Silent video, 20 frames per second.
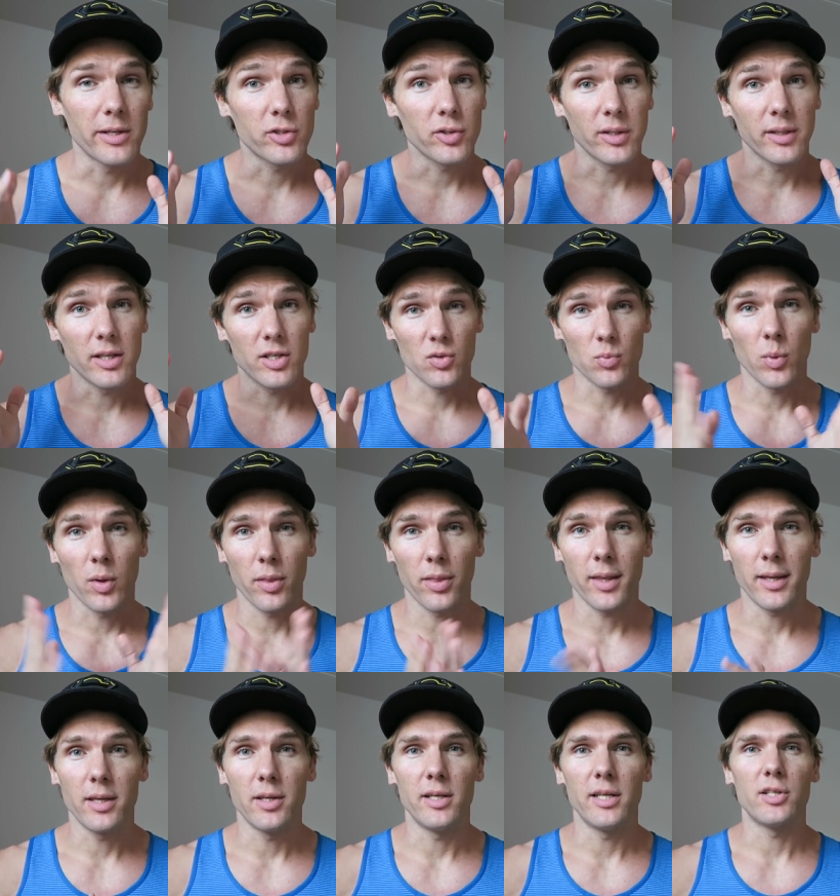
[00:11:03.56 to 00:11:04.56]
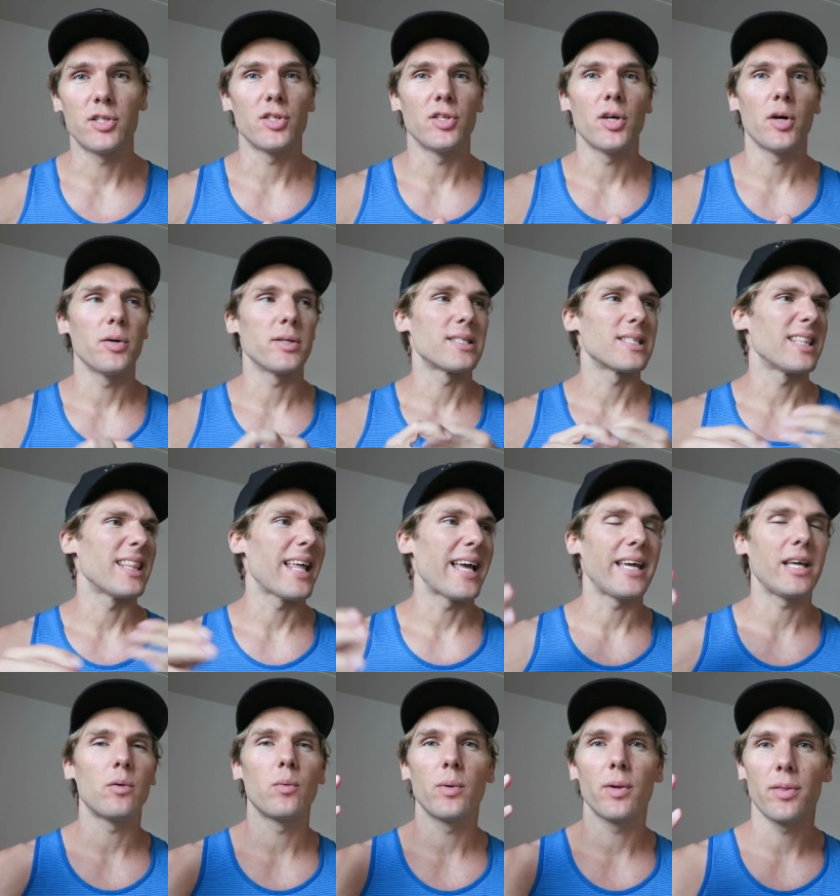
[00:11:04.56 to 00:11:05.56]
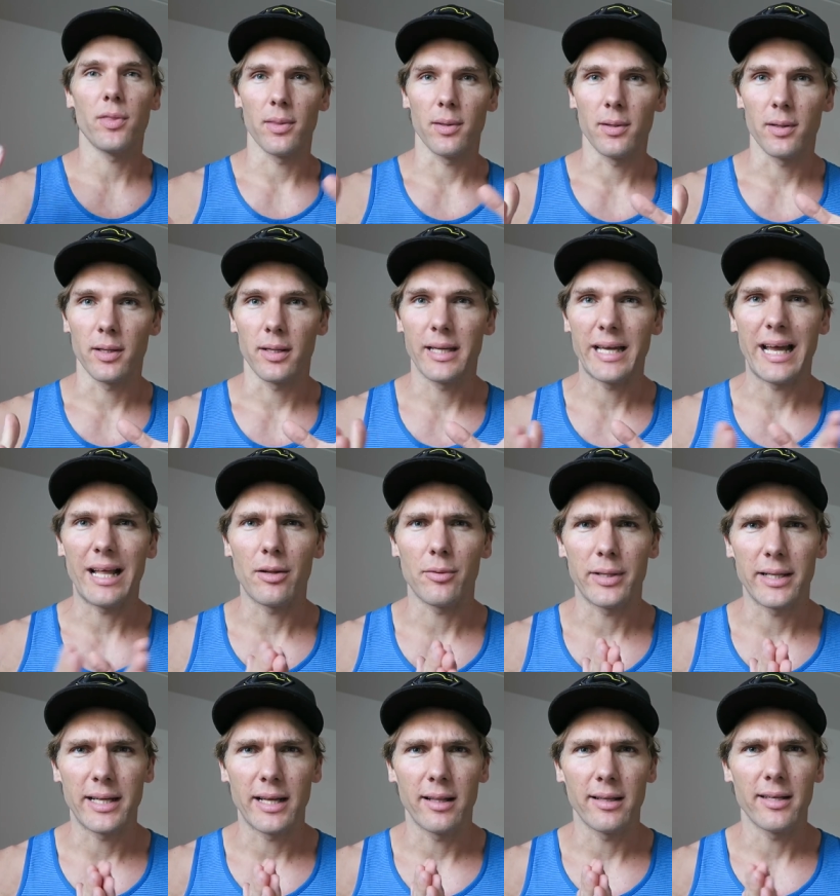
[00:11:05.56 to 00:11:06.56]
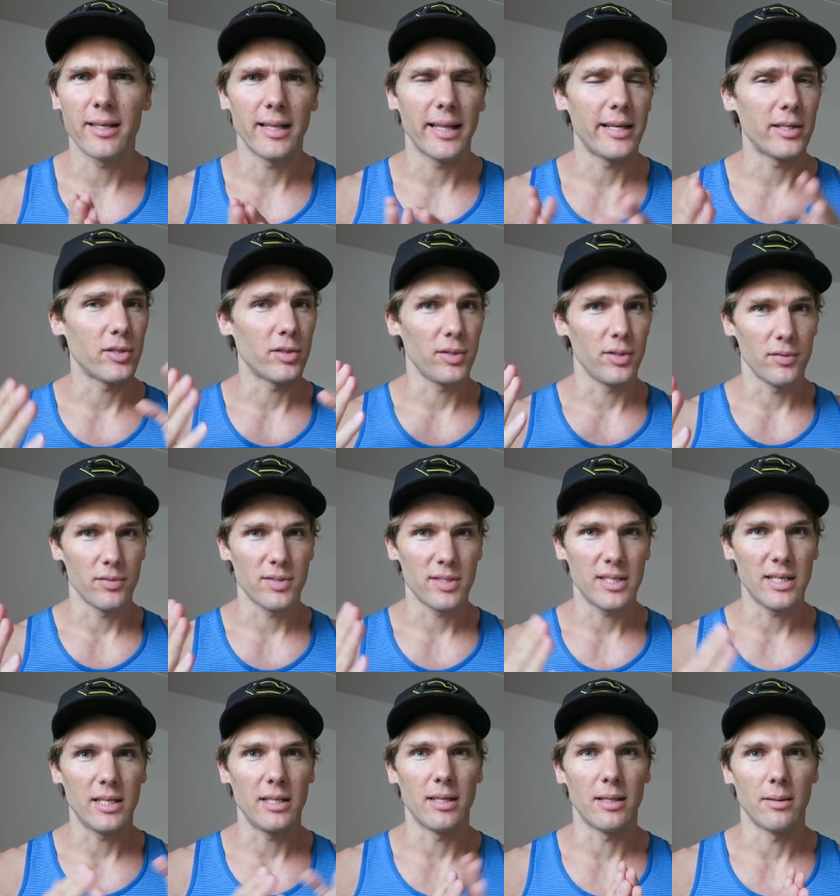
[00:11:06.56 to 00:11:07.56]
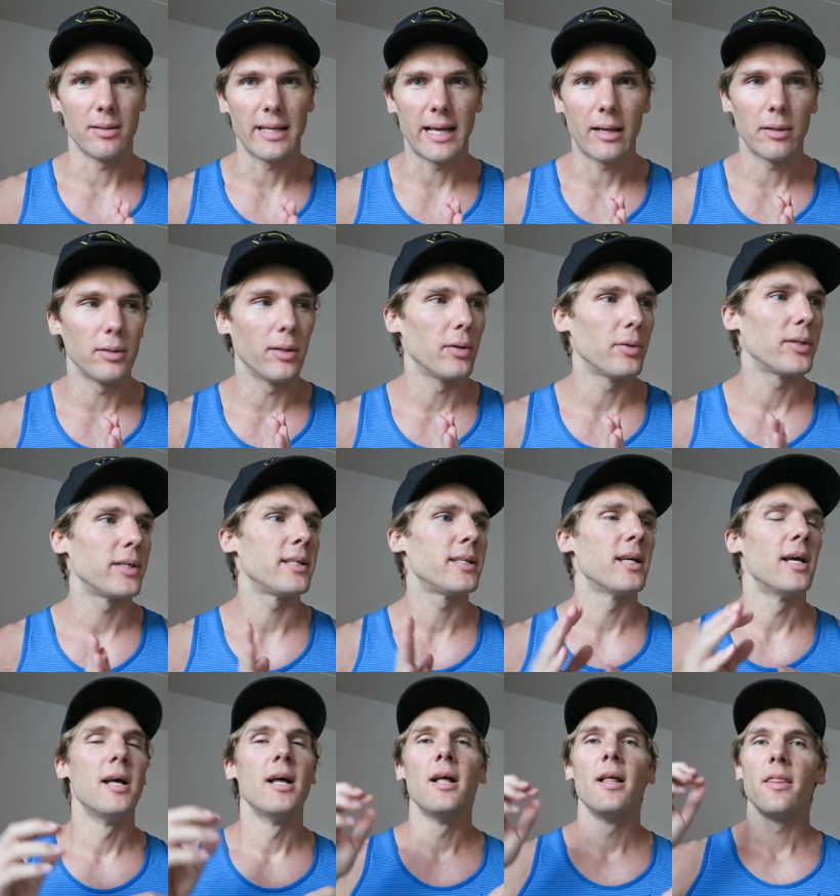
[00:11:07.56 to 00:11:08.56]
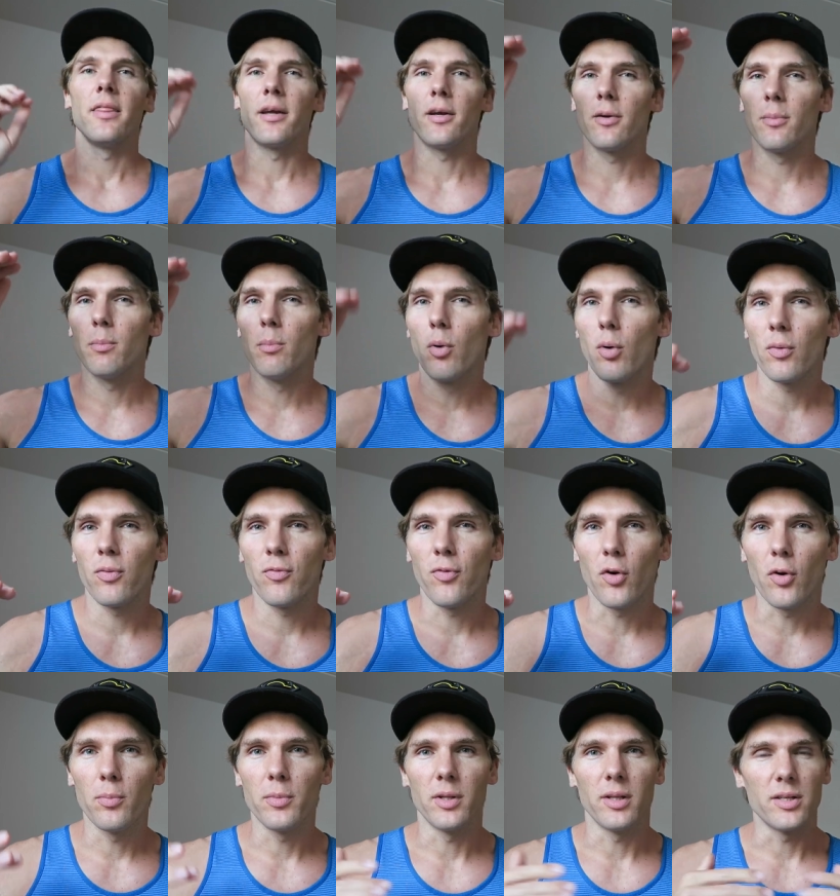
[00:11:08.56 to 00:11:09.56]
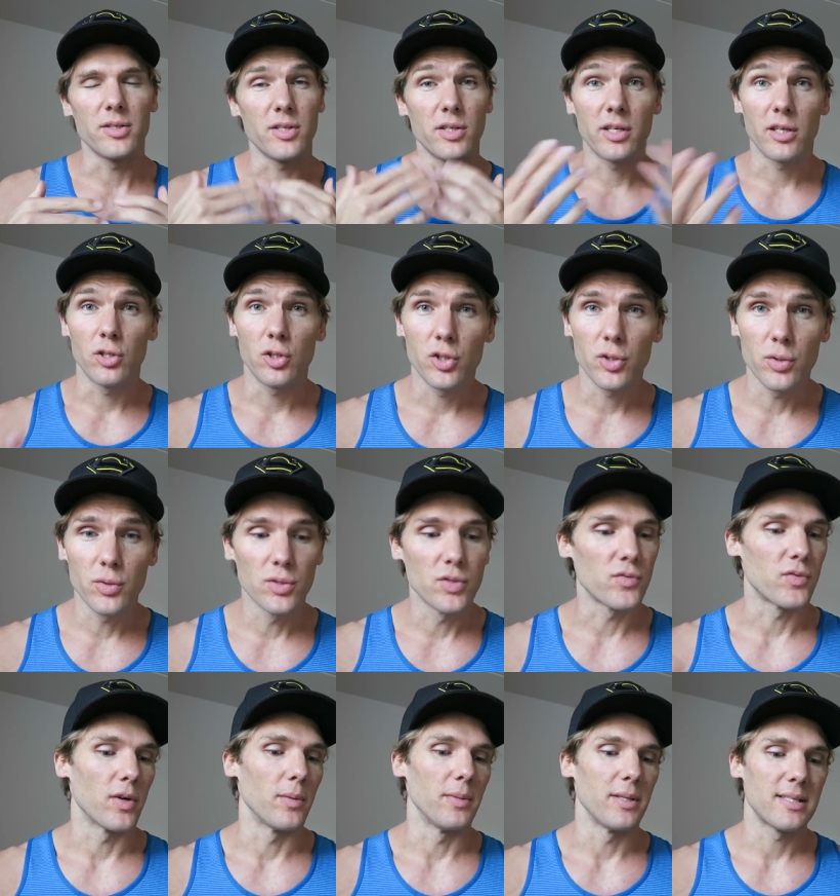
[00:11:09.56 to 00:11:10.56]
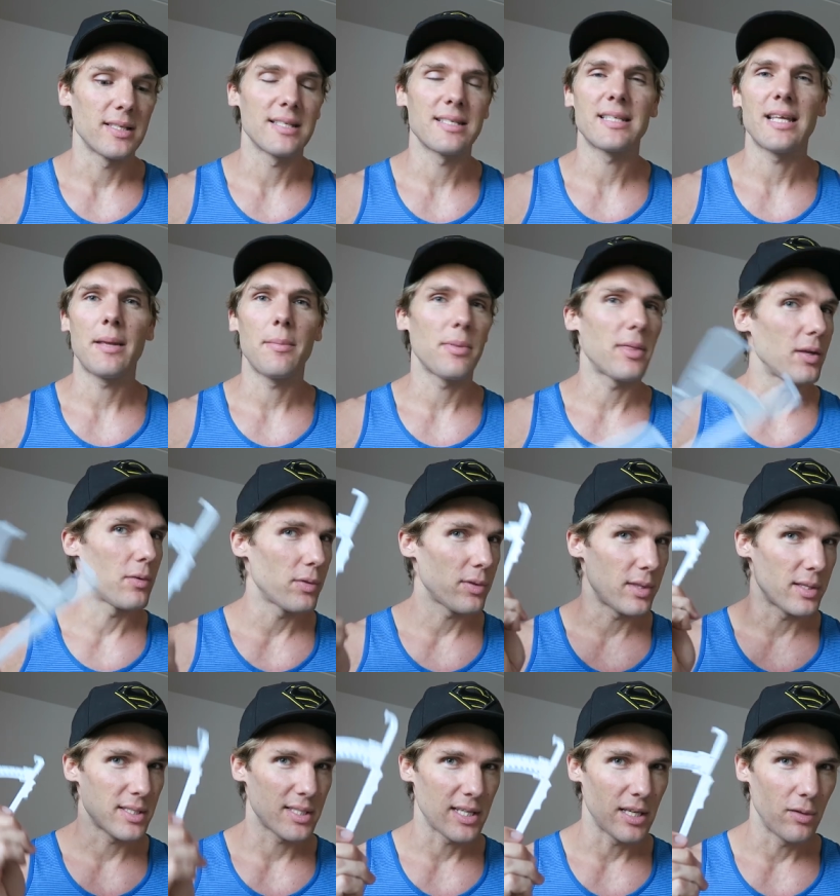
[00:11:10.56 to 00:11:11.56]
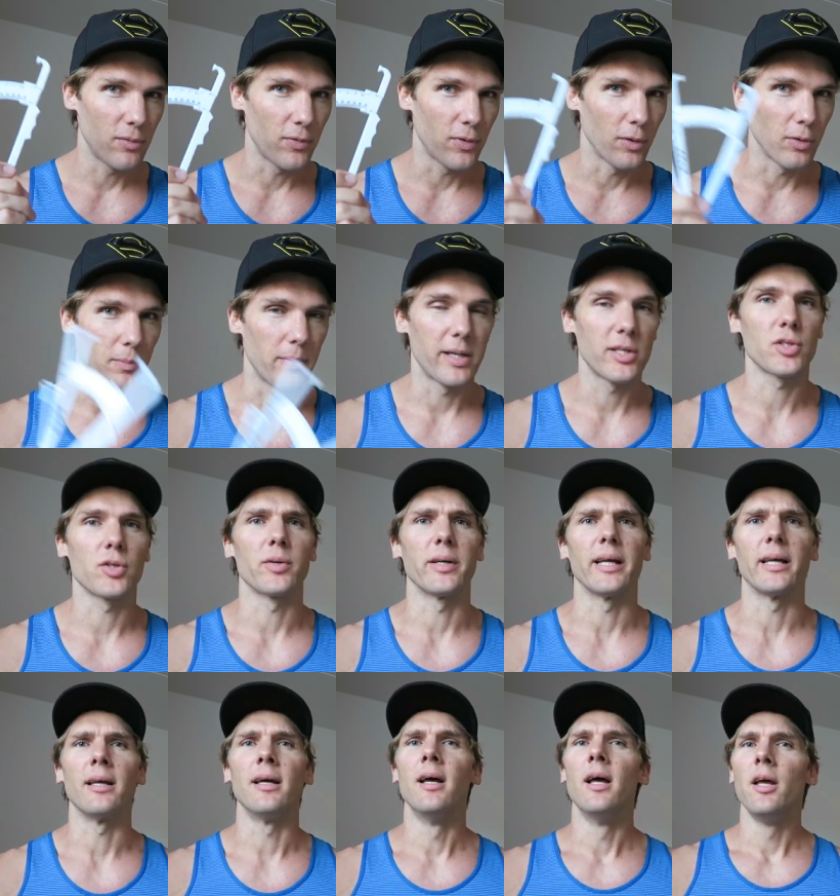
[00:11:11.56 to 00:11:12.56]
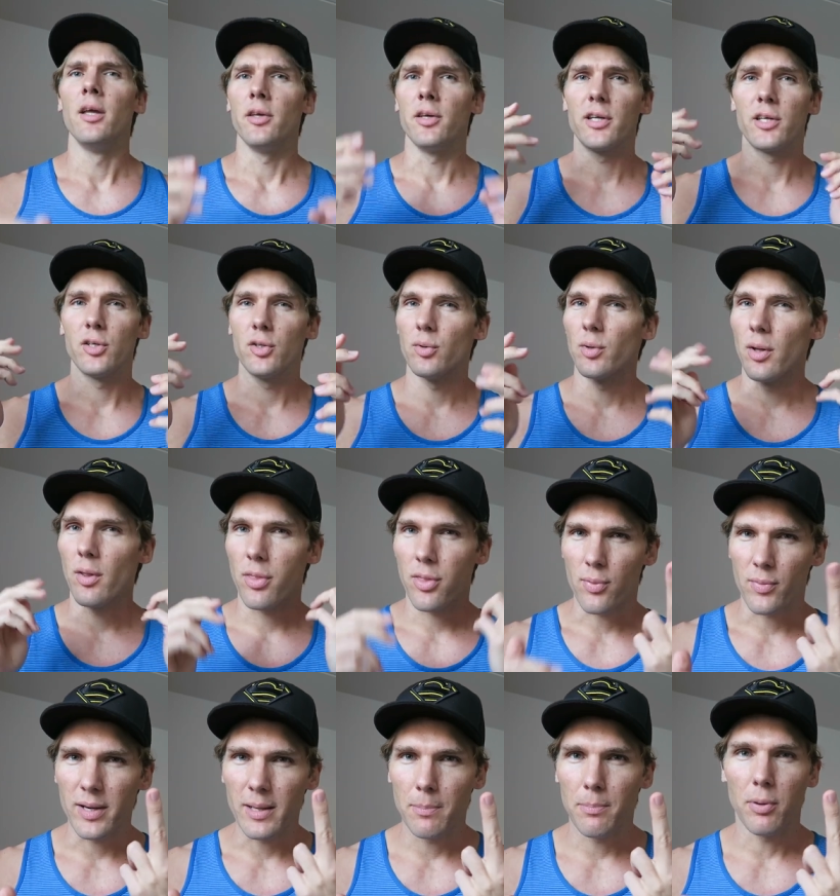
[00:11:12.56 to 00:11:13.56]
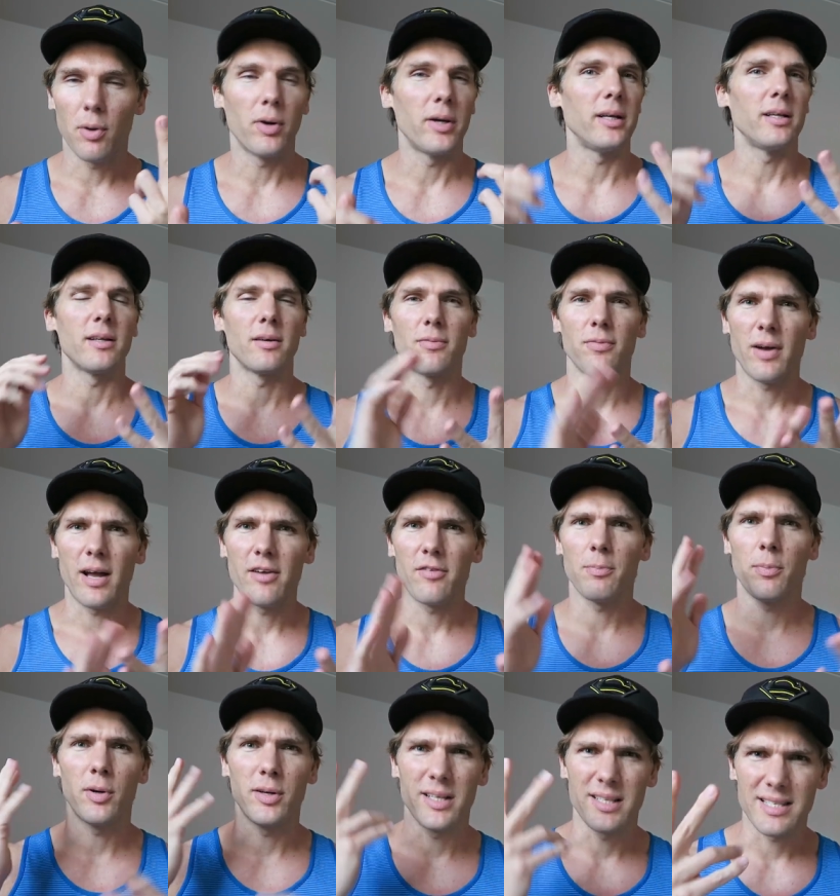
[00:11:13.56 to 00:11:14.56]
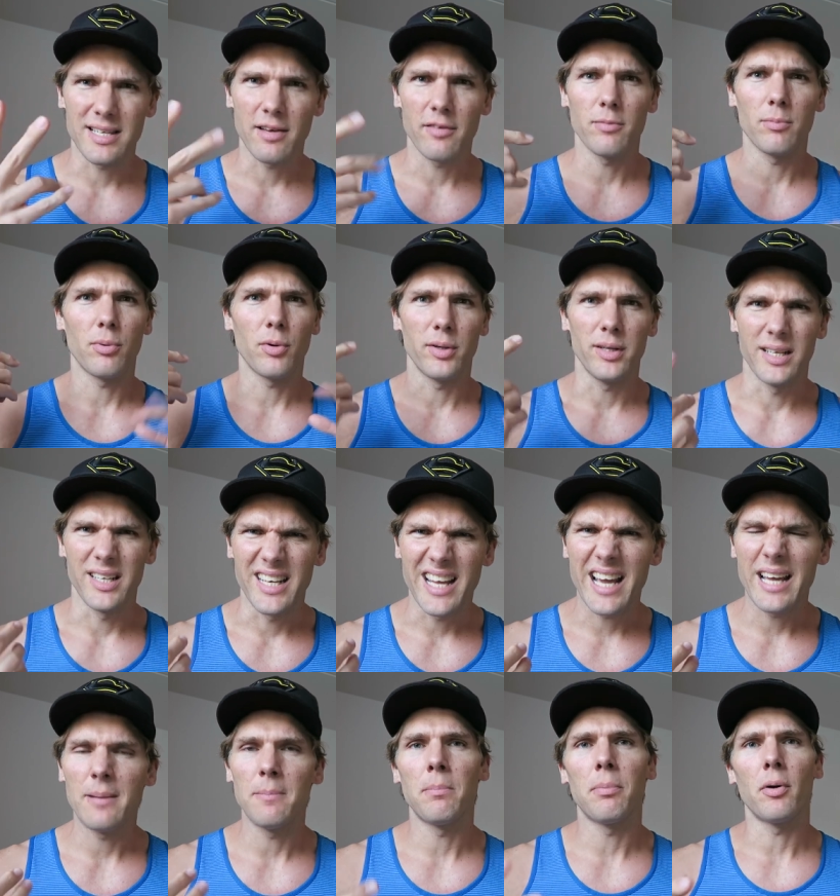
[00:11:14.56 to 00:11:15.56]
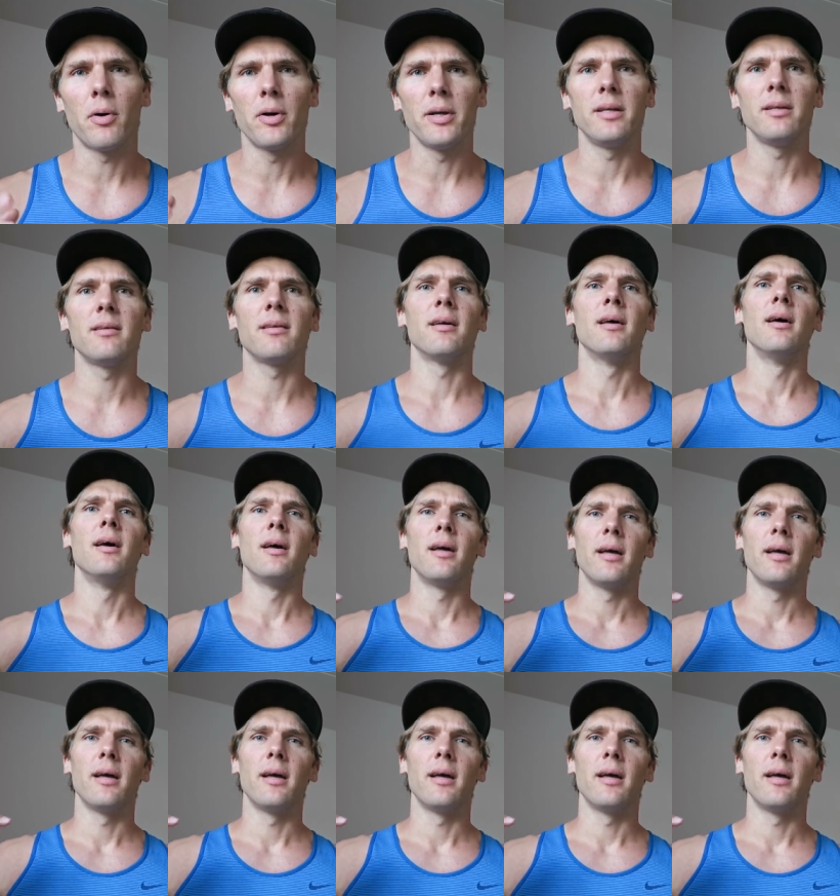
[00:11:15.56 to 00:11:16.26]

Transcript: measuring, there's one thing you need to know. It's like with the calorie calculator you've seen and downloaded. There are more formulas you can choose from. It's the same thing with the skin fold measuring. You can do a three-point, a five-point, a seven-point, a nine-point